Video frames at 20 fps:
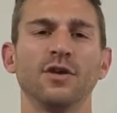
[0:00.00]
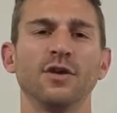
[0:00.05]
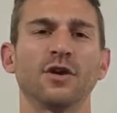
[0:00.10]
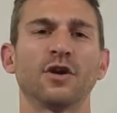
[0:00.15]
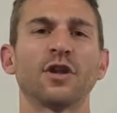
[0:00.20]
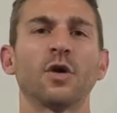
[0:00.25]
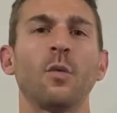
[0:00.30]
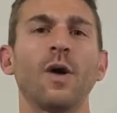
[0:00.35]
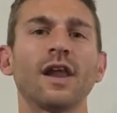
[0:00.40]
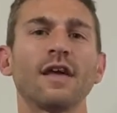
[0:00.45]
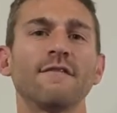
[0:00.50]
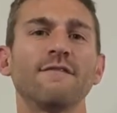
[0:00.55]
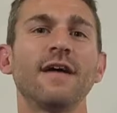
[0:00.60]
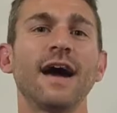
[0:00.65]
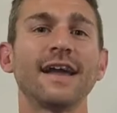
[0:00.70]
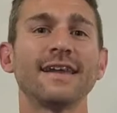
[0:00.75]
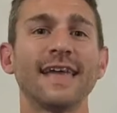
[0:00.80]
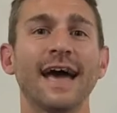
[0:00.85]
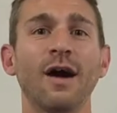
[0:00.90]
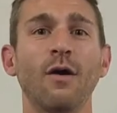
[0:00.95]
You're going to want to
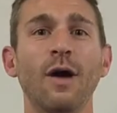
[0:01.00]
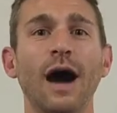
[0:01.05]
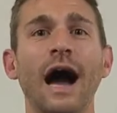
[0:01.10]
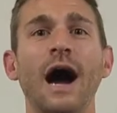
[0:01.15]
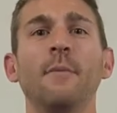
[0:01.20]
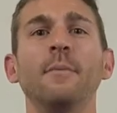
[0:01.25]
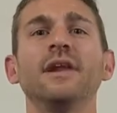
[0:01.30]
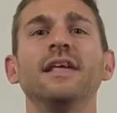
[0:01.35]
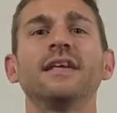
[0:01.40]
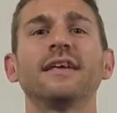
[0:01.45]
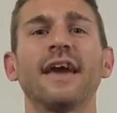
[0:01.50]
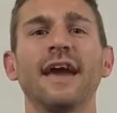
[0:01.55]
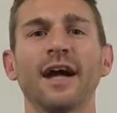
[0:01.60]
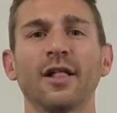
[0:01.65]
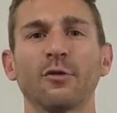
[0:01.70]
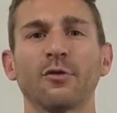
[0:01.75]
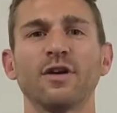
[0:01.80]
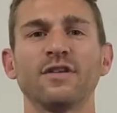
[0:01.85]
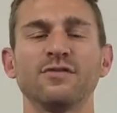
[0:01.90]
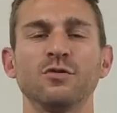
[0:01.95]
find out how many
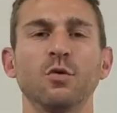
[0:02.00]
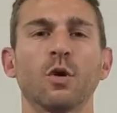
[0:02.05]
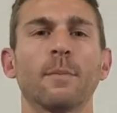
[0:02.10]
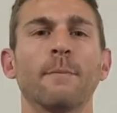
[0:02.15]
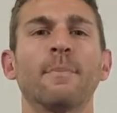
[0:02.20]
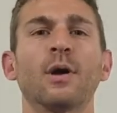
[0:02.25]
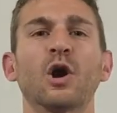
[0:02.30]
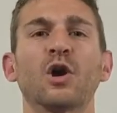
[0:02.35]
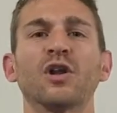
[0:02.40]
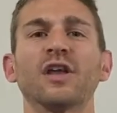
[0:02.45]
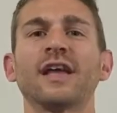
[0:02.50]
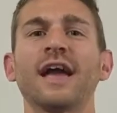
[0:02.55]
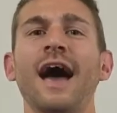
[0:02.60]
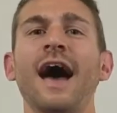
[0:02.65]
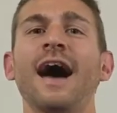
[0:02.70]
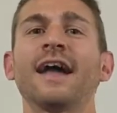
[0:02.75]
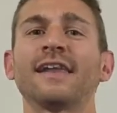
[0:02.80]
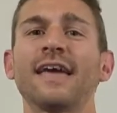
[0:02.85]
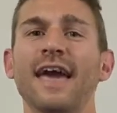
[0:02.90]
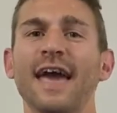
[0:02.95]
calories you are burning
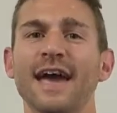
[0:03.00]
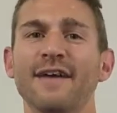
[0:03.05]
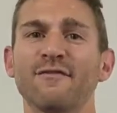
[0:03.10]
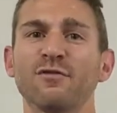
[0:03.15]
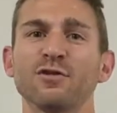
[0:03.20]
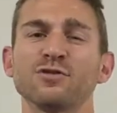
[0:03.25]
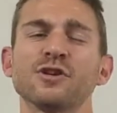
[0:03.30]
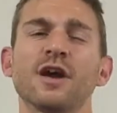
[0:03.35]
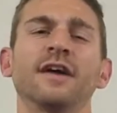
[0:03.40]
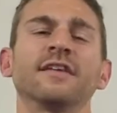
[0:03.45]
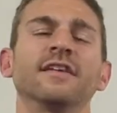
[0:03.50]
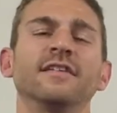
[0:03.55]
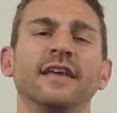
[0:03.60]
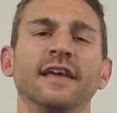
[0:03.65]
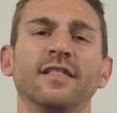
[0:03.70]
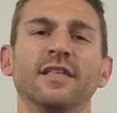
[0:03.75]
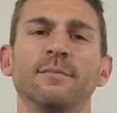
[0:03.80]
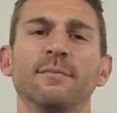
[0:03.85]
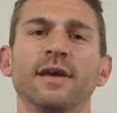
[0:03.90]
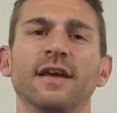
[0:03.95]
on average on a
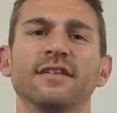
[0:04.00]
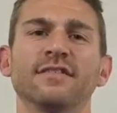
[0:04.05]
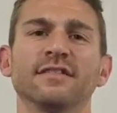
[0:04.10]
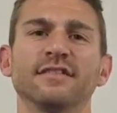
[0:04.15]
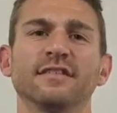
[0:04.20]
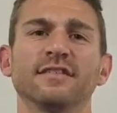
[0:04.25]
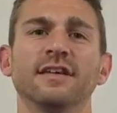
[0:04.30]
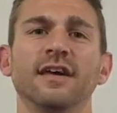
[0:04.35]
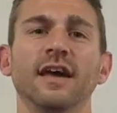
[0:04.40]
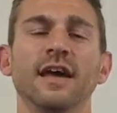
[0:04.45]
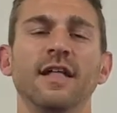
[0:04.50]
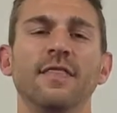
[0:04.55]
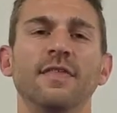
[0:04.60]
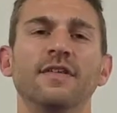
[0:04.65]
daily basis.